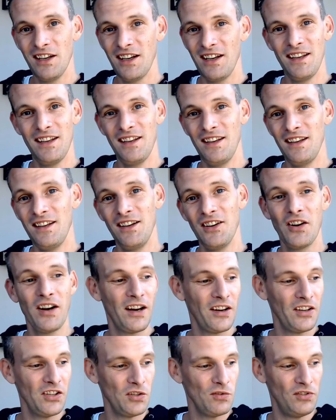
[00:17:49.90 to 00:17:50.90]
you know how
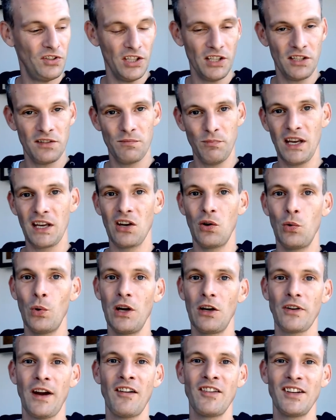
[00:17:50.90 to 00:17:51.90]
you didn't make a
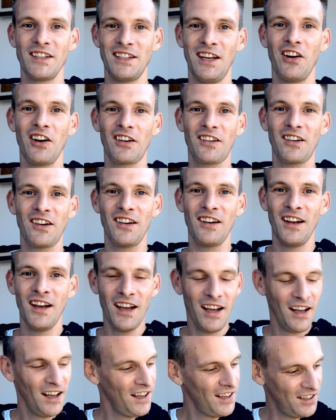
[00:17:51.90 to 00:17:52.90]
well-rounded character
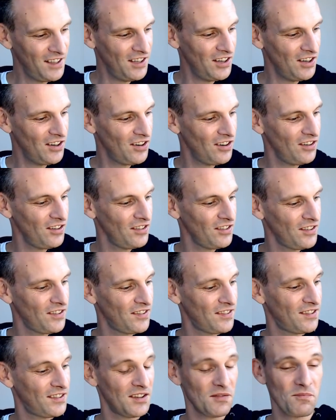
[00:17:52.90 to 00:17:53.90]
here's
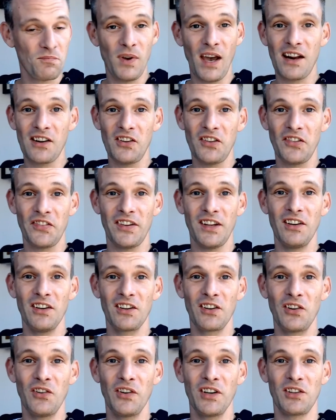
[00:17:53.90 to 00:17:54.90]
some battles that are
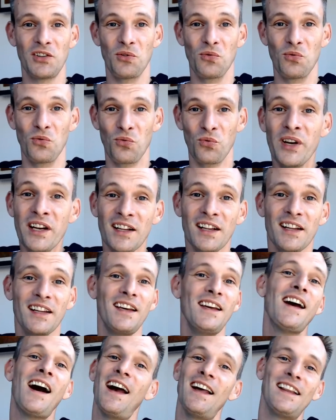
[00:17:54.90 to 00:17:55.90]
going to
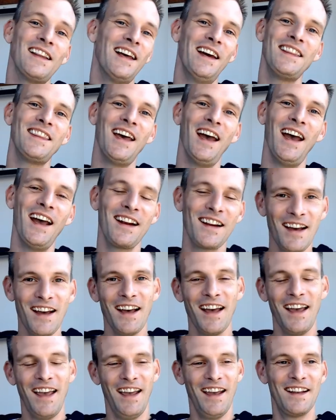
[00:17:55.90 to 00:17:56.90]
really highlight that
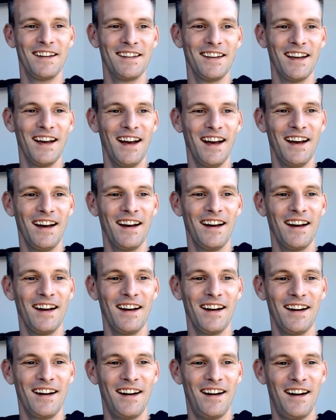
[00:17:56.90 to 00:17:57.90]
and uh,
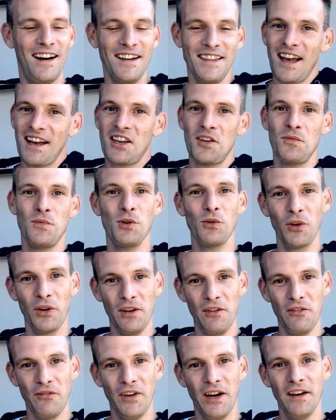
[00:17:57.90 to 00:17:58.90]
and that could be
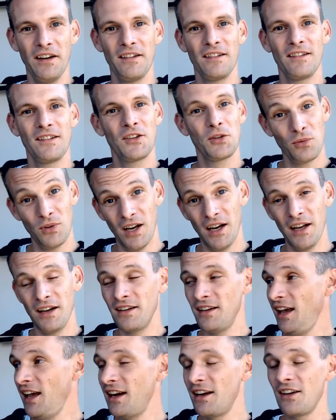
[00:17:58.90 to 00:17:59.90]
really fun to run
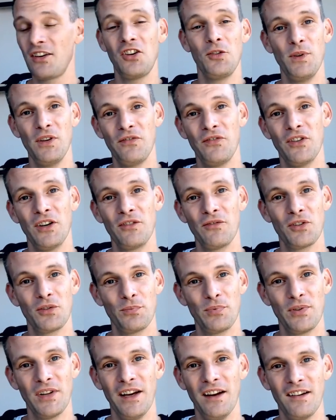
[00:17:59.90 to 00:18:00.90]
and it could be fun for the
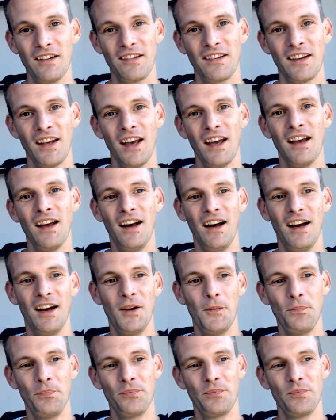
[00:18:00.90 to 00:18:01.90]
players
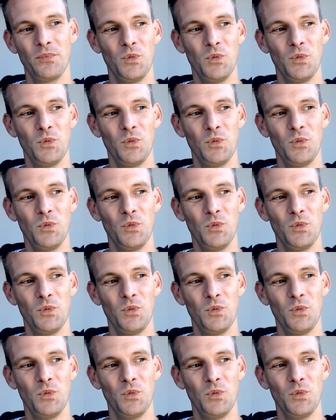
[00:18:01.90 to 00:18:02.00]
um,